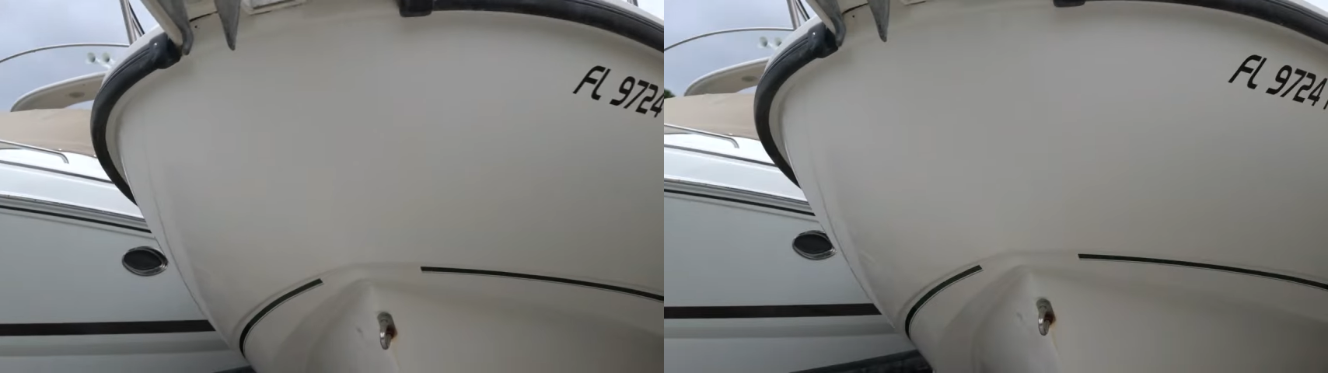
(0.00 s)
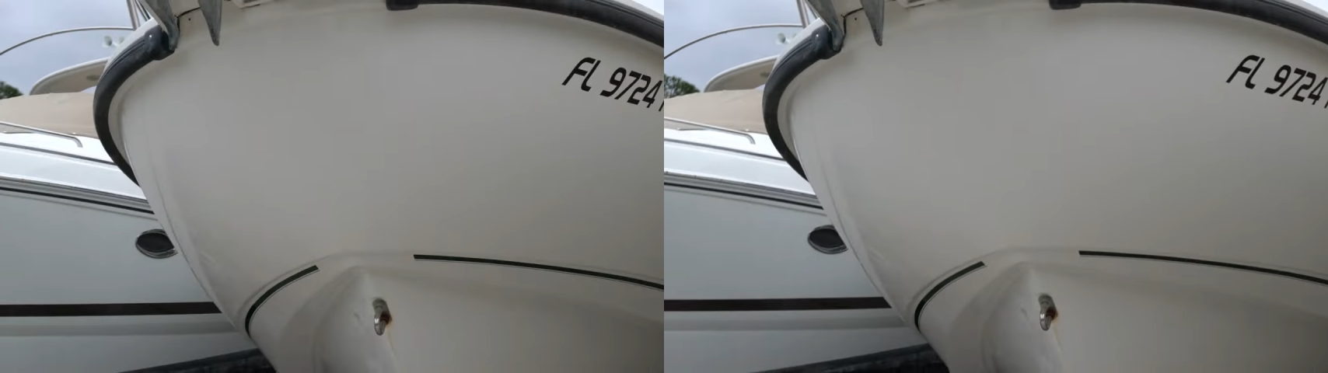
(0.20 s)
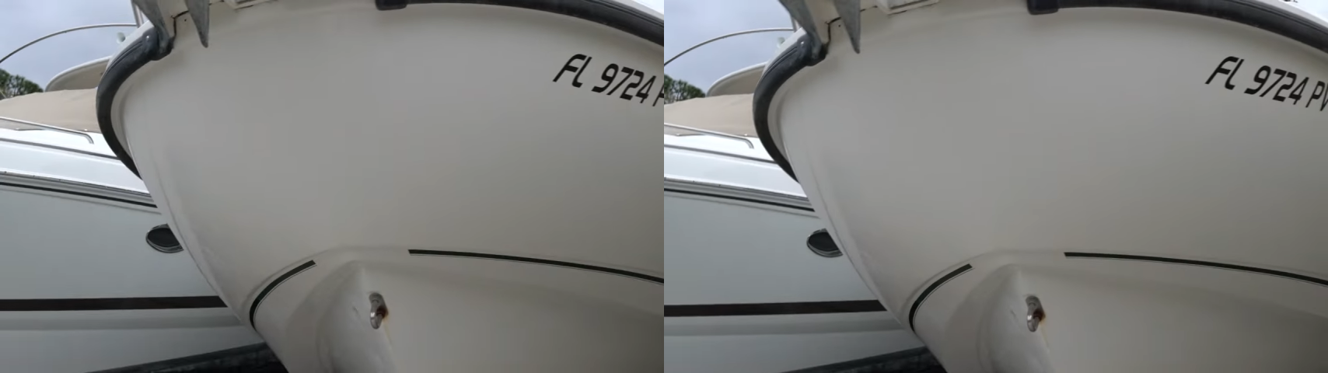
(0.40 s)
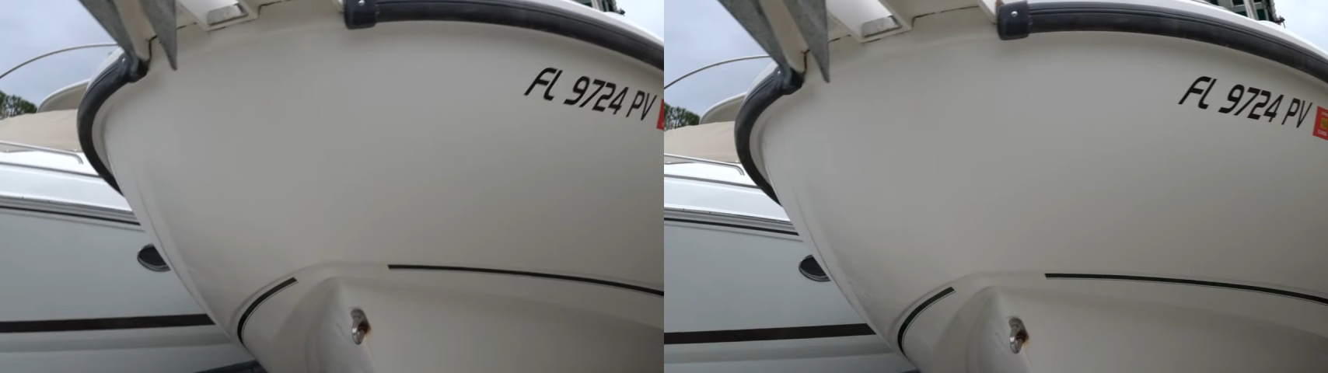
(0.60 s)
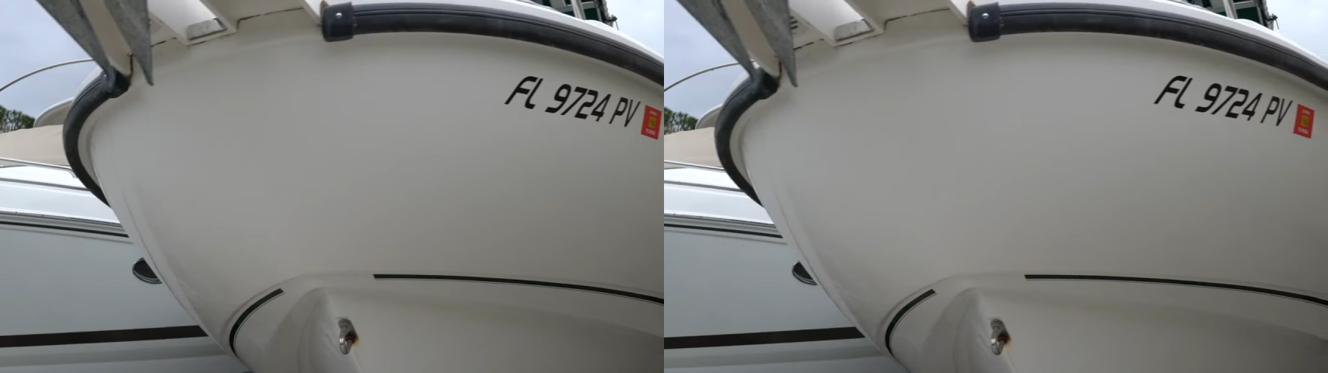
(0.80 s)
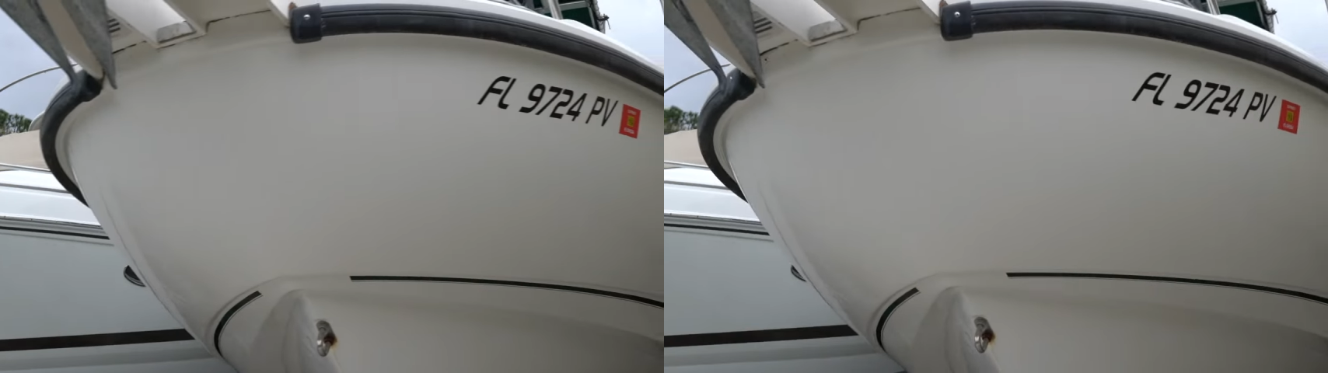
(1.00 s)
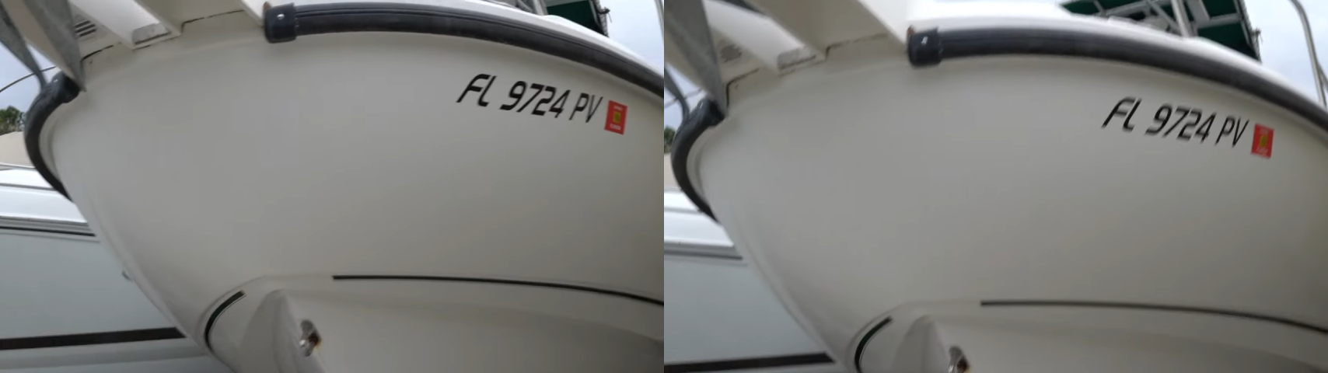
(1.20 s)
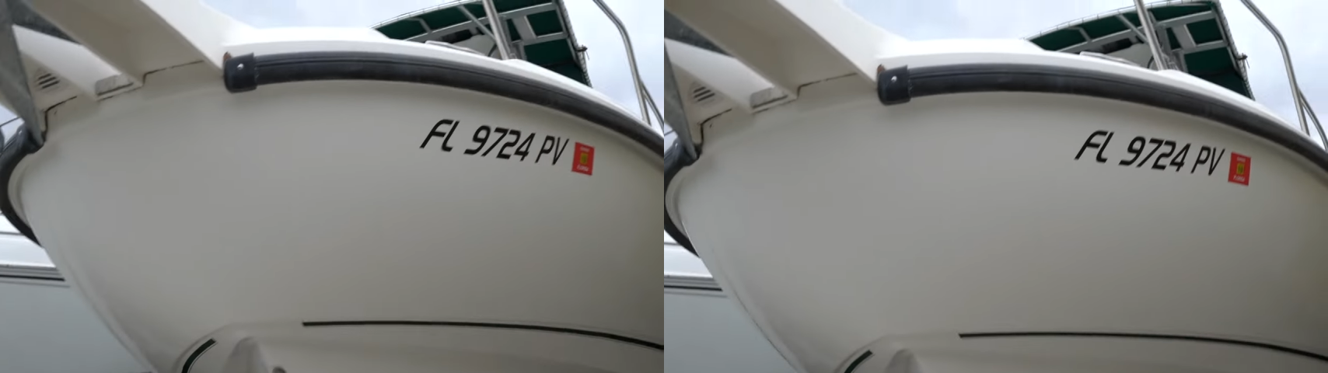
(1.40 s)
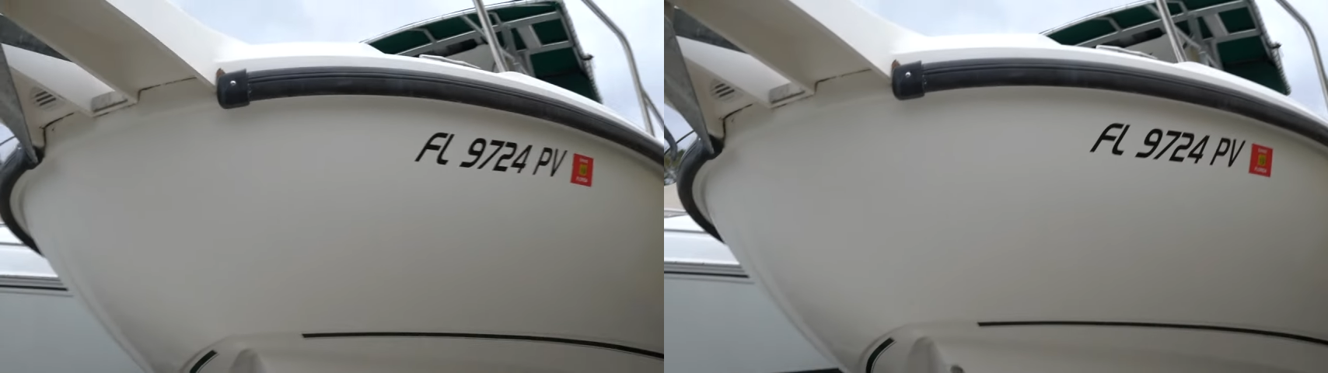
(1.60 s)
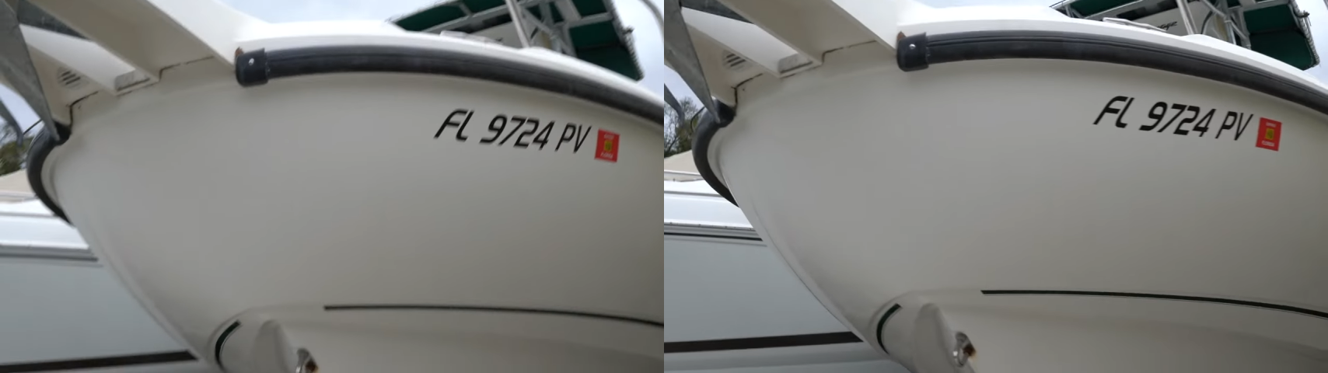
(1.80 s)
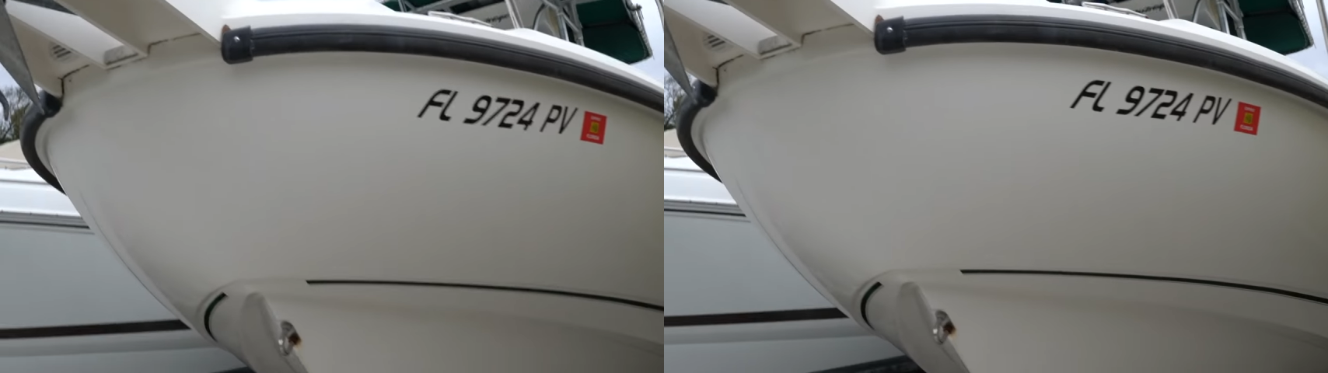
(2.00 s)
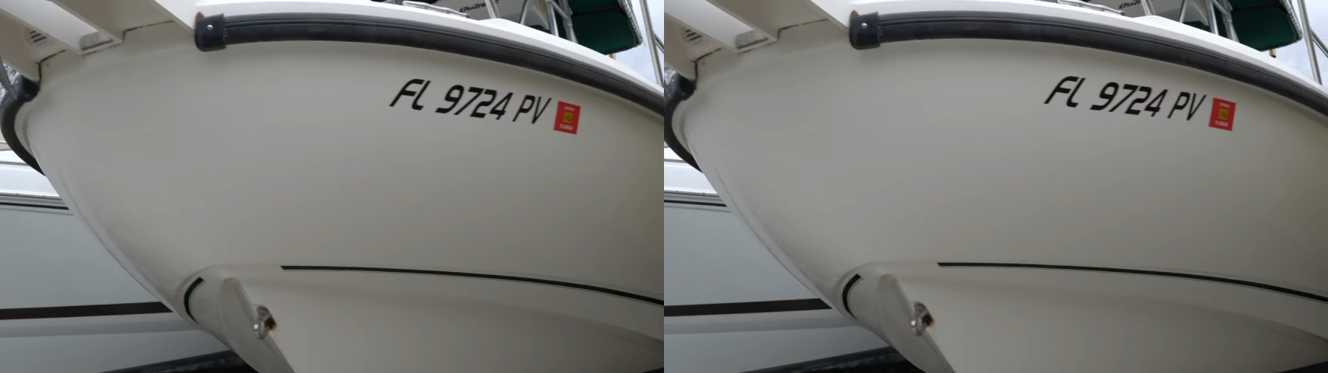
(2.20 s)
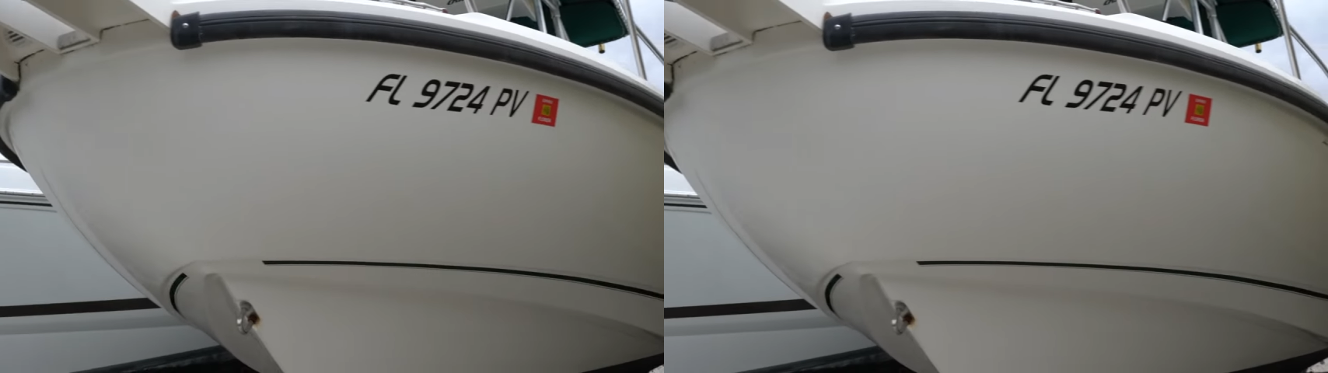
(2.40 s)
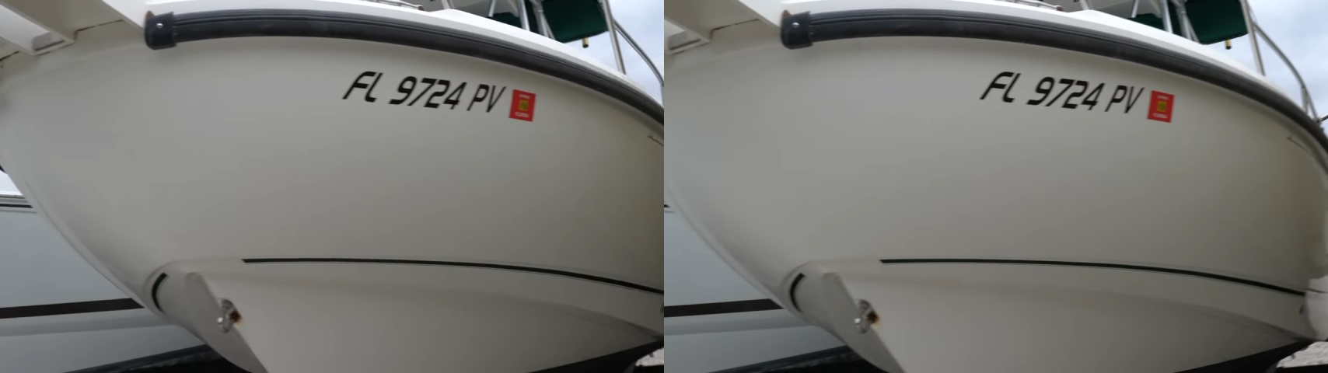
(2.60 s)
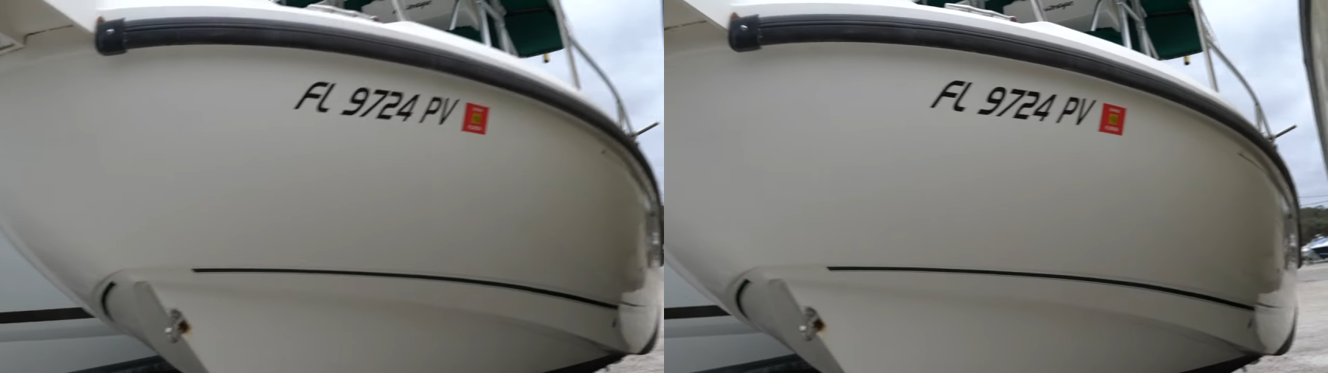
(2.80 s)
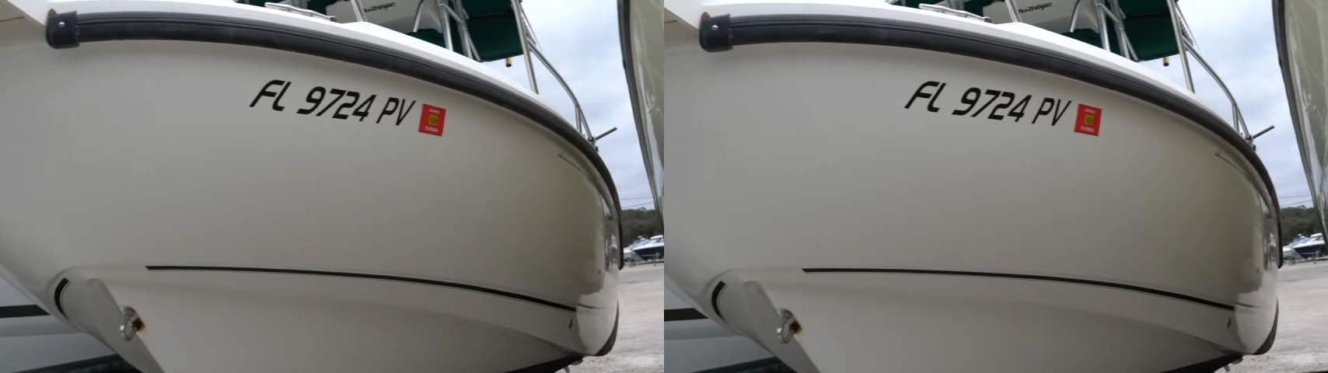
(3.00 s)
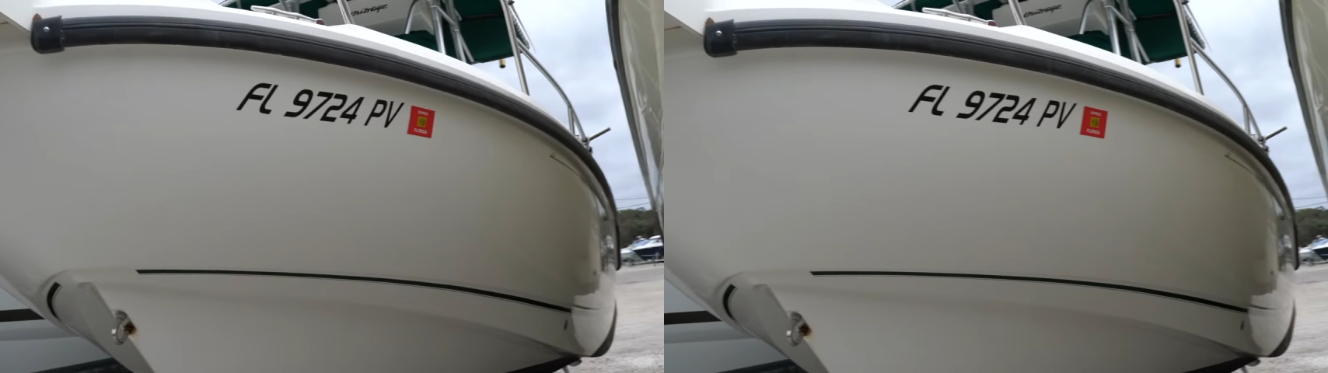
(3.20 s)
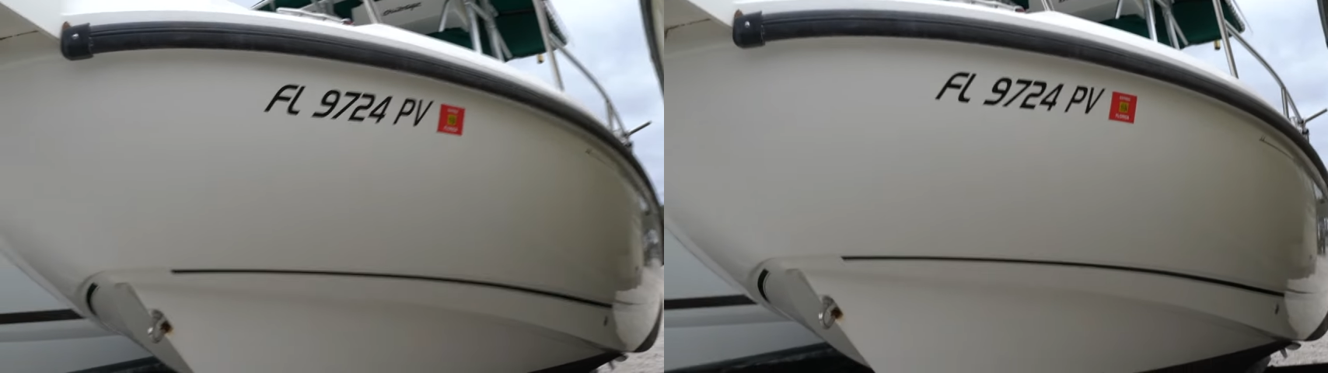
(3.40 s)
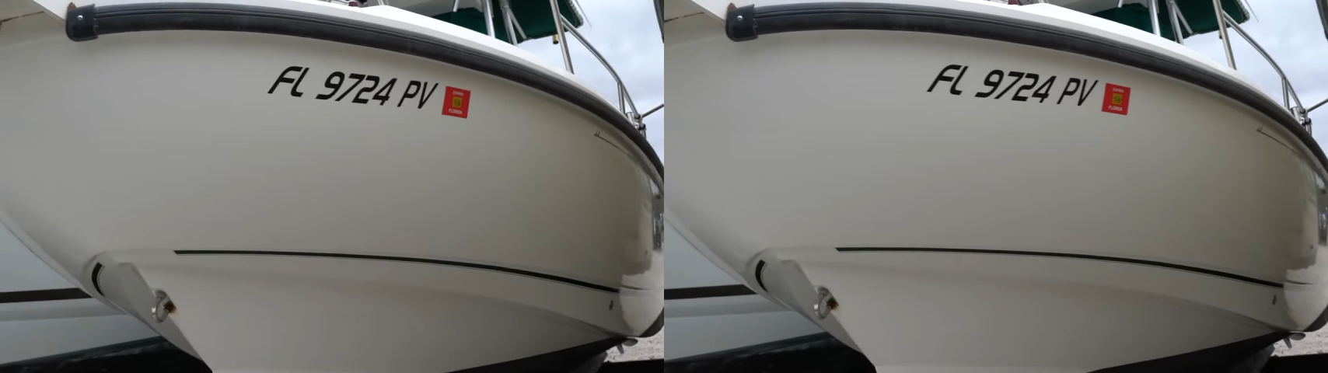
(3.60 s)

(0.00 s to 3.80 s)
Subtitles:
[unreadable: no face in view]